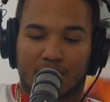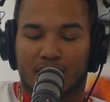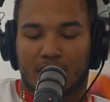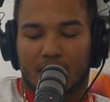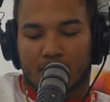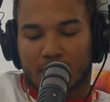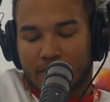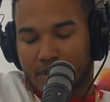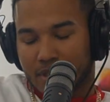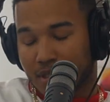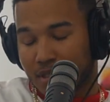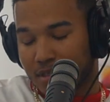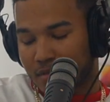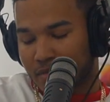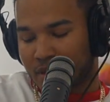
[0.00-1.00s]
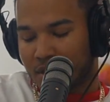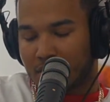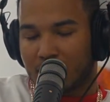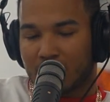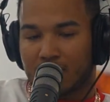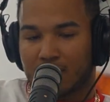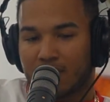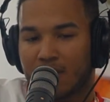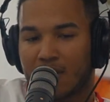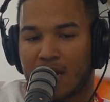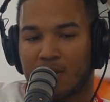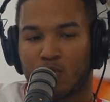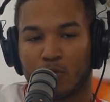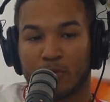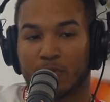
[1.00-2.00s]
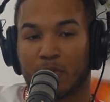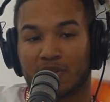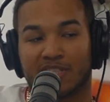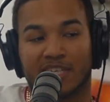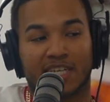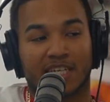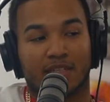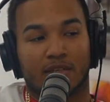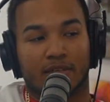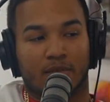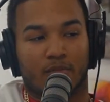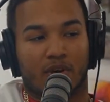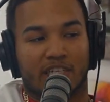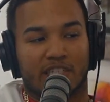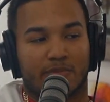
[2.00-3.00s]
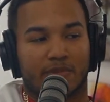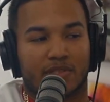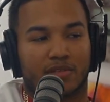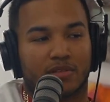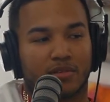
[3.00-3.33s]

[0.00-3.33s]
It does sound like a fun time, man. I won't be partaking in any mosh